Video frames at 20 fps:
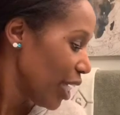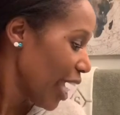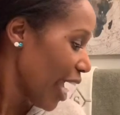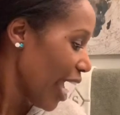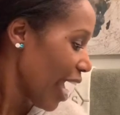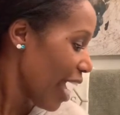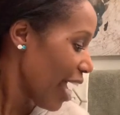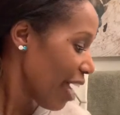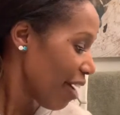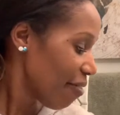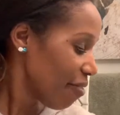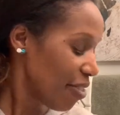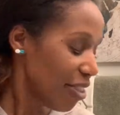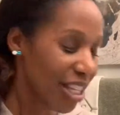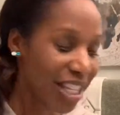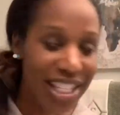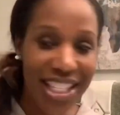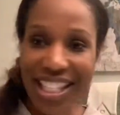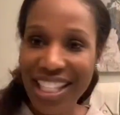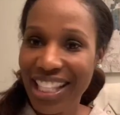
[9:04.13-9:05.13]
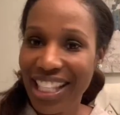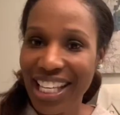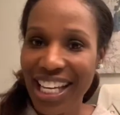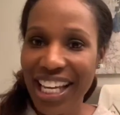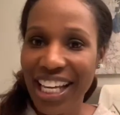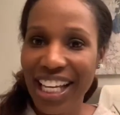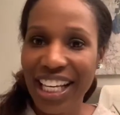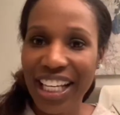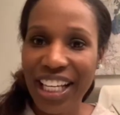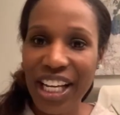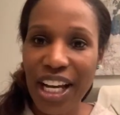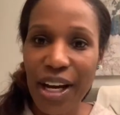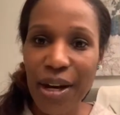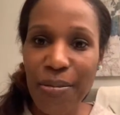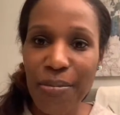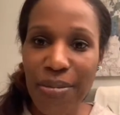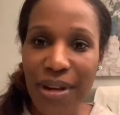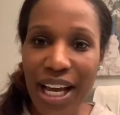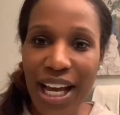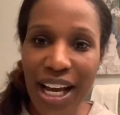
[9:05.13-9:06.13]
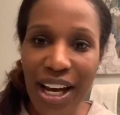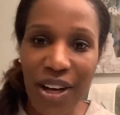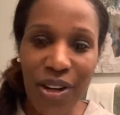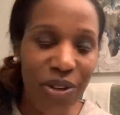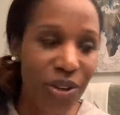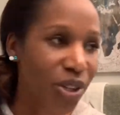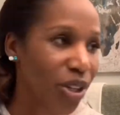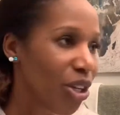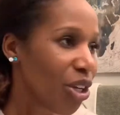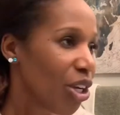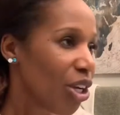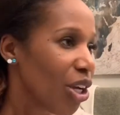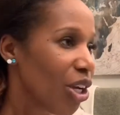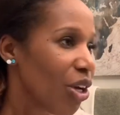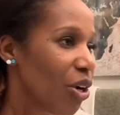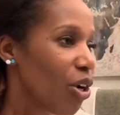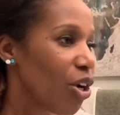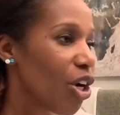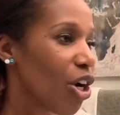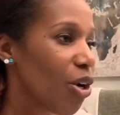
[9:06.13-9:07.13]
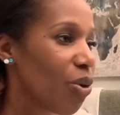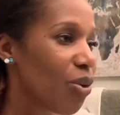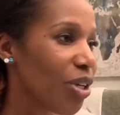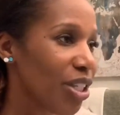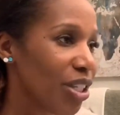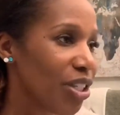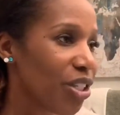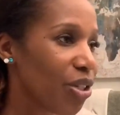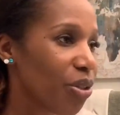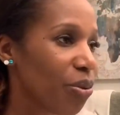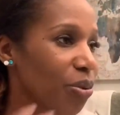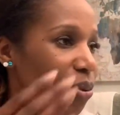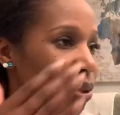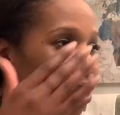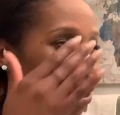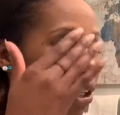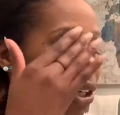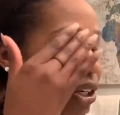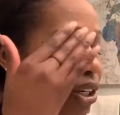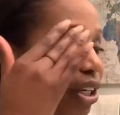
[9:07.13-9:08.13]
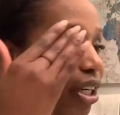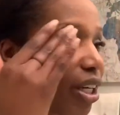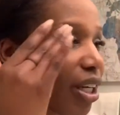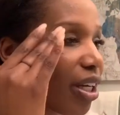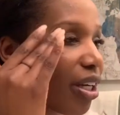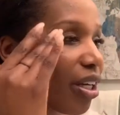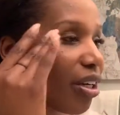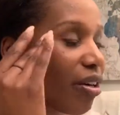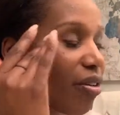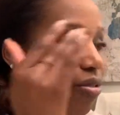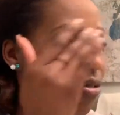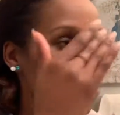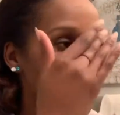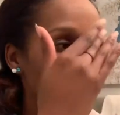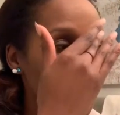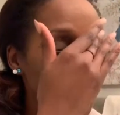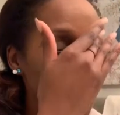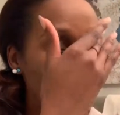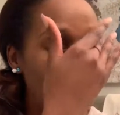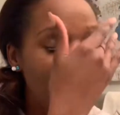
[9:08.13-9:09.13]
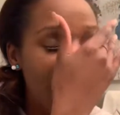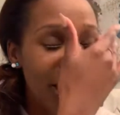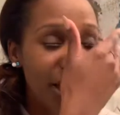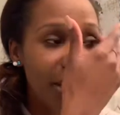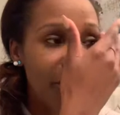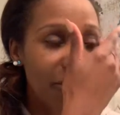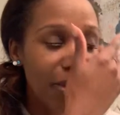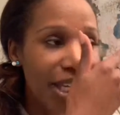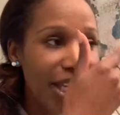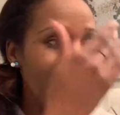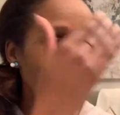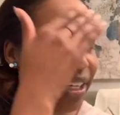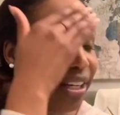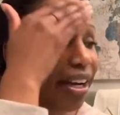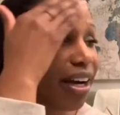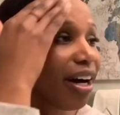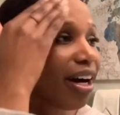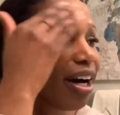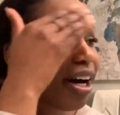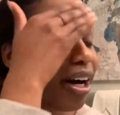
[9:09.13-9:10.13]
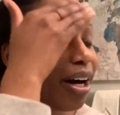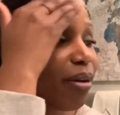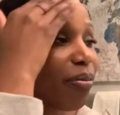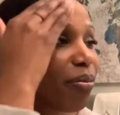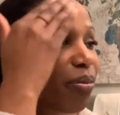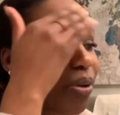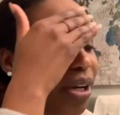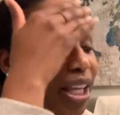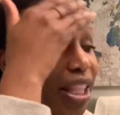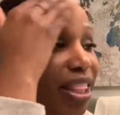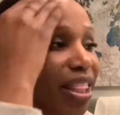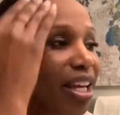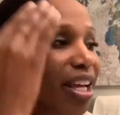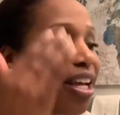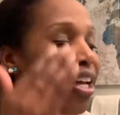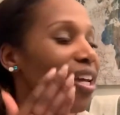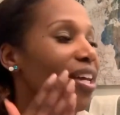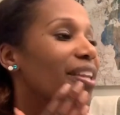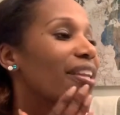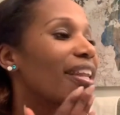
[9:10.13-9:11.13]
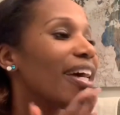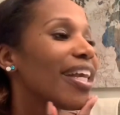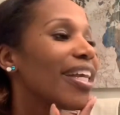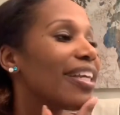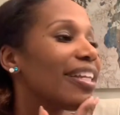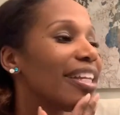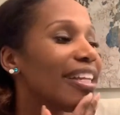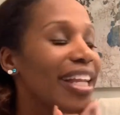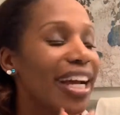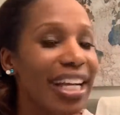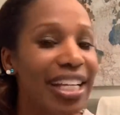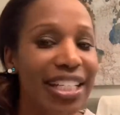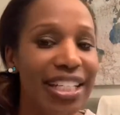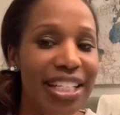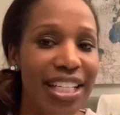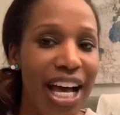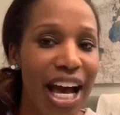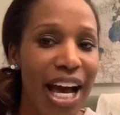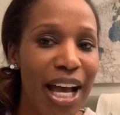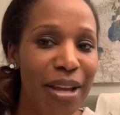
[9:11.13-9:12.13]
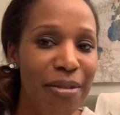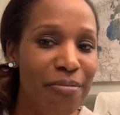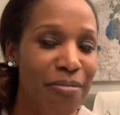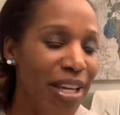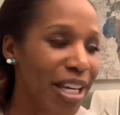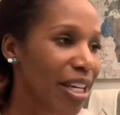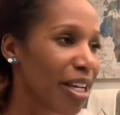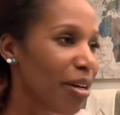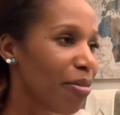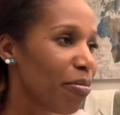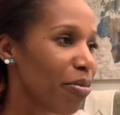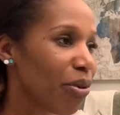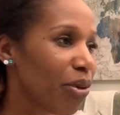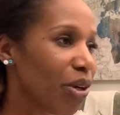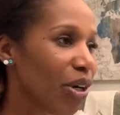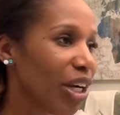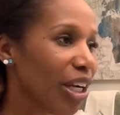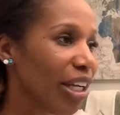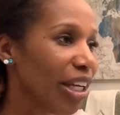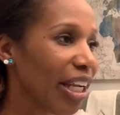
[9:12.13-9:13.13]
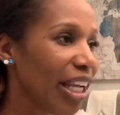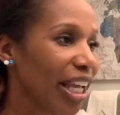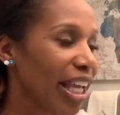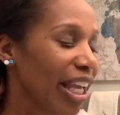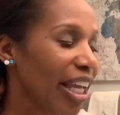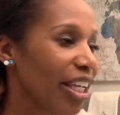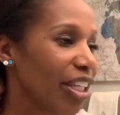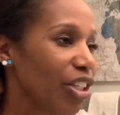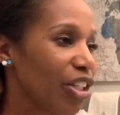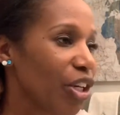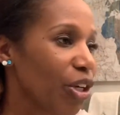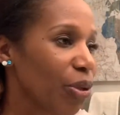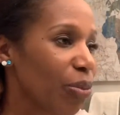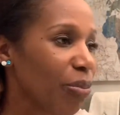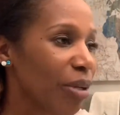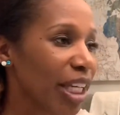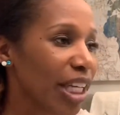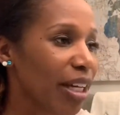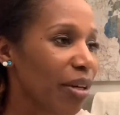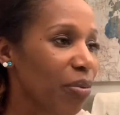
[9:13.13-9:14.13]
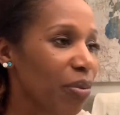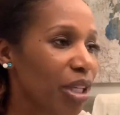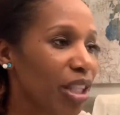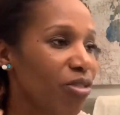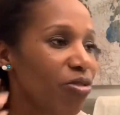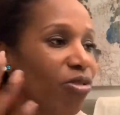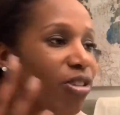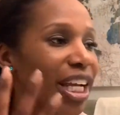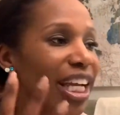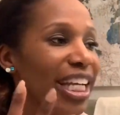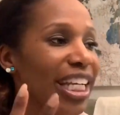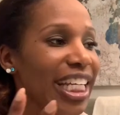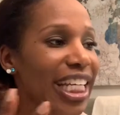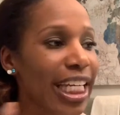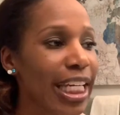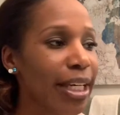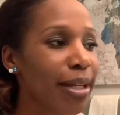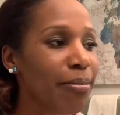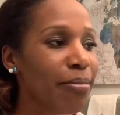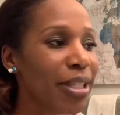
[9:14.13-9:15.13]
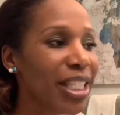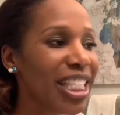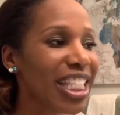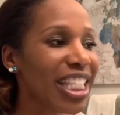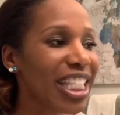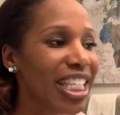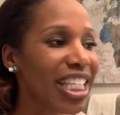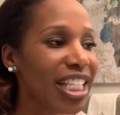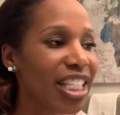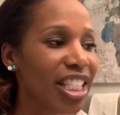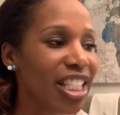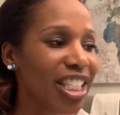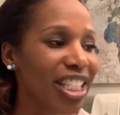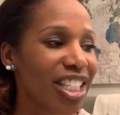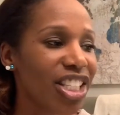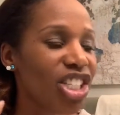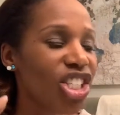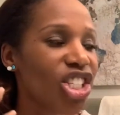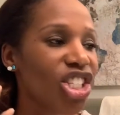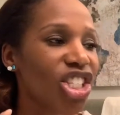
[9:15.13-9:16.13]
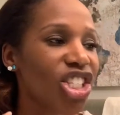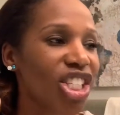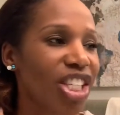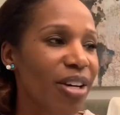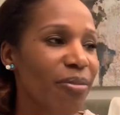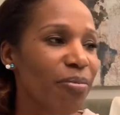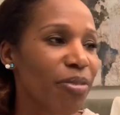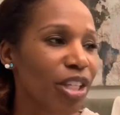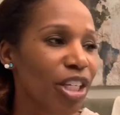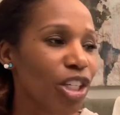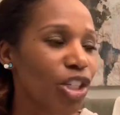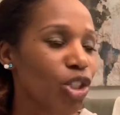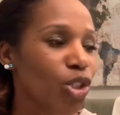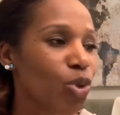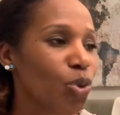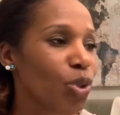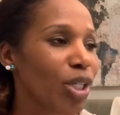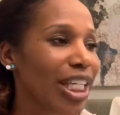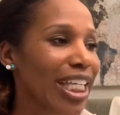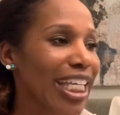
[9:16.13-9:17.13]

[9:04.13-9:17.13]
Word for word: have this thing about going to work fully made up with like nighttime makeup on, you know, makeup with red lips. It's just something you